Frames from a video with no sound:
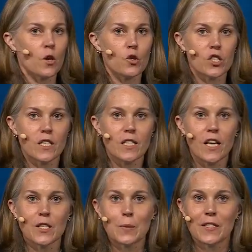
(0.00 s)

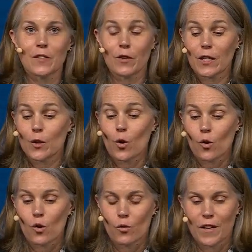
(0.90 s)
ocean, specifically
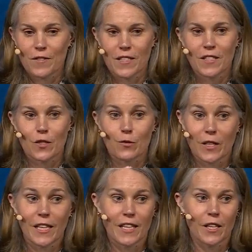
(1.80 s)
coral reefs. This is
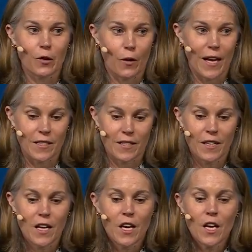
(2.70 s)
really great.
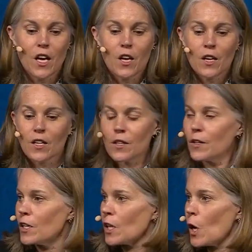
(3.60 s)

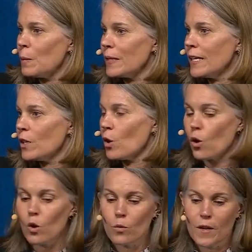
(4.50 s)
Globally,
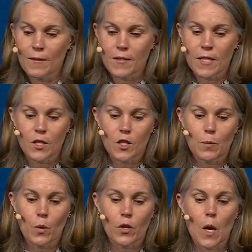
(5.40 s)
coral reefs
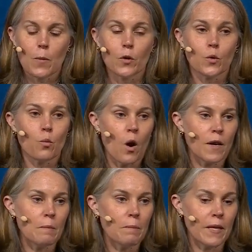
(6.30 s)
support almost
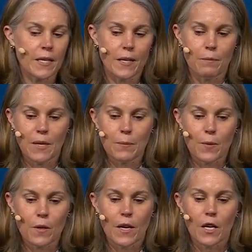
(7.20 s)
1 billion
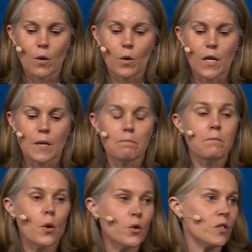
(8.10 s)
people and are one of the
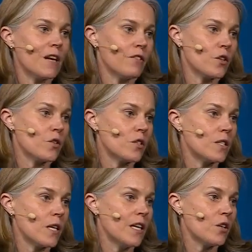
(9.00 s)
most
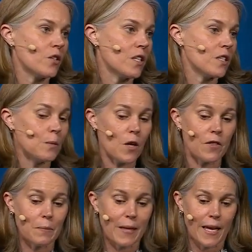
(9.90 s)
diverse ecosystems
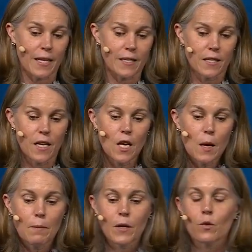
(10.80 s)
on the planet.
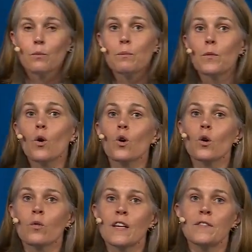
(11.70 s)
But
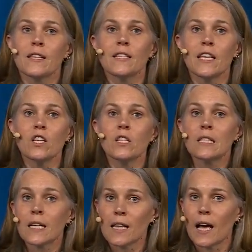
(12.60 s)
coral reefs continue to
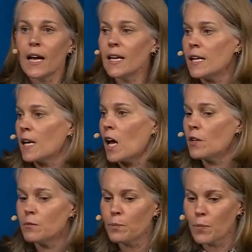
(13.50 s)
decline at an
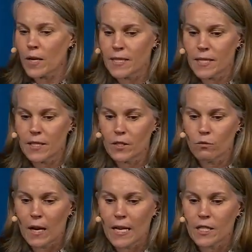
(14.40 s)
unprecedented
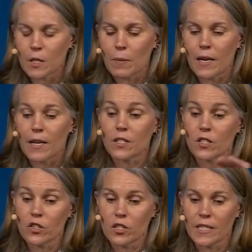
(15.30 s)
rate despite a
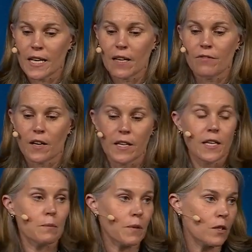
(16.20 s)
surge in data,
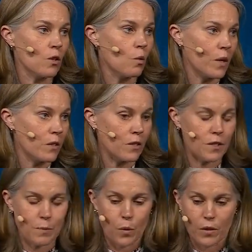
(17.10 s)
funding, and political will to
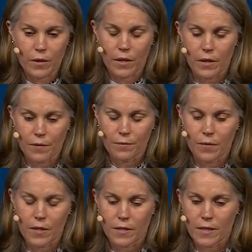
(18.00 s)
support the
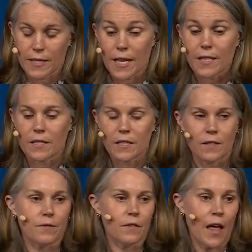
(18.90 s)
success and
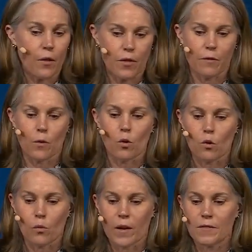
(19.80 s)
the health of
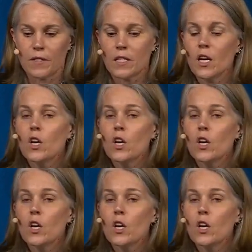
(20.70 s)
coral reefs.